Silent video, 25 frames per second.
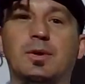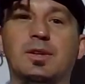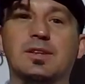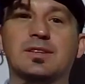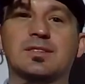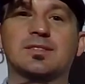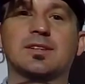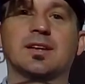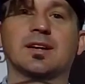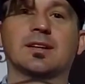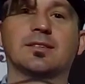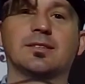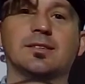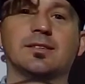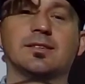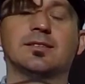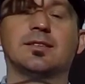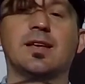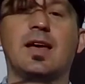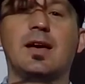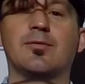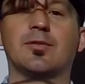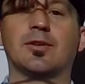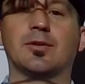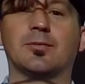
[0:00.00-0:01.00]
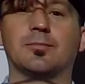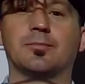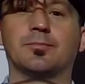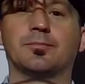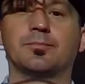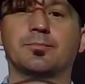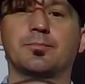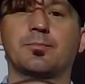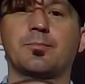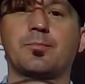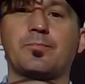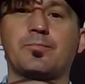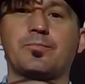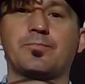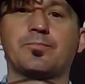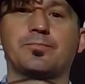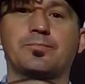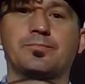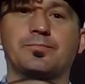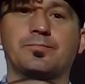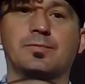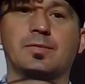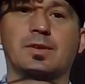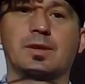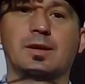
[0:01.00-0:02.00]
6 and 7.
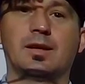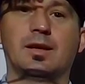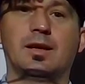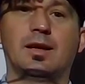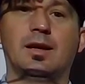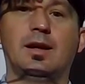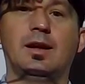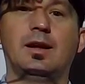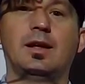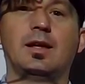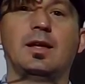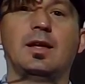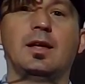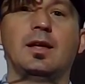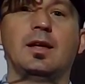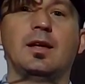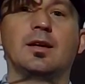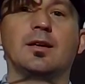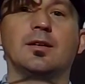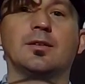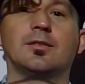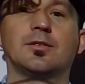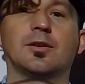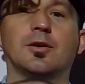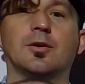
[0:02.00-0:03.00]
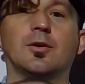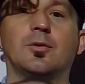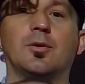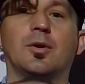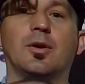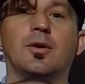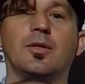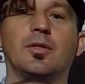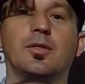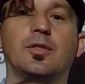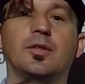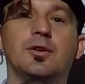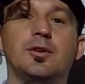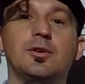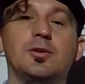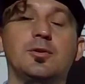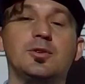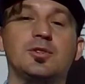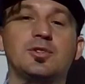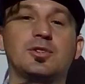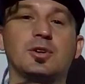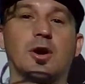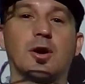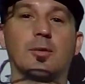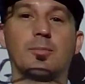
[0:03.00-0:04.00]
Okay? So the new
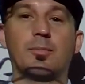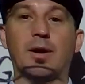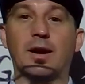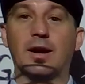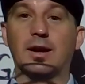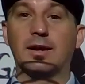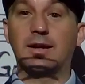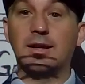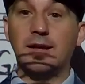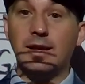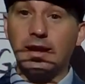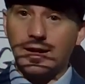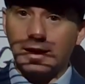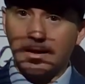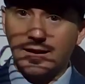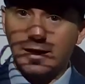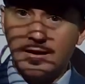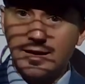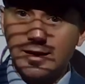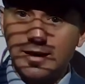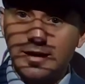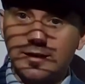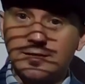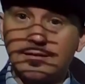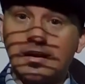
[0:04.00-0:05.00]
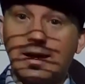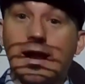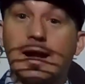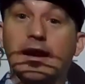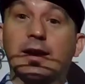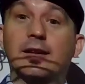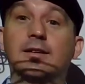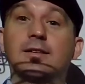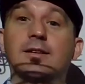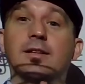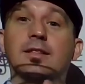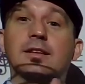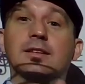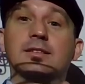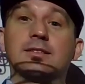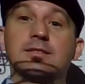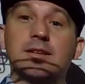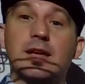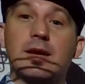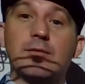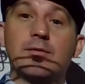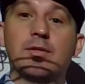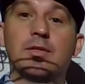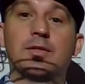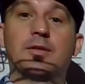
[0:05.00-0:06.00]
sharp, again, is added to the
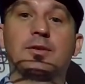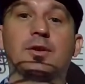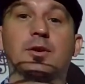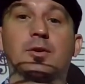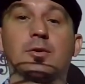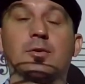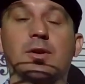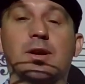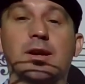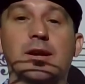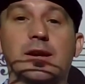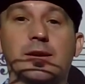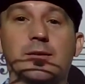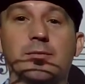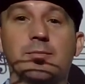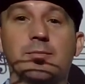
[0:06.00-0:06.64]
7th degree.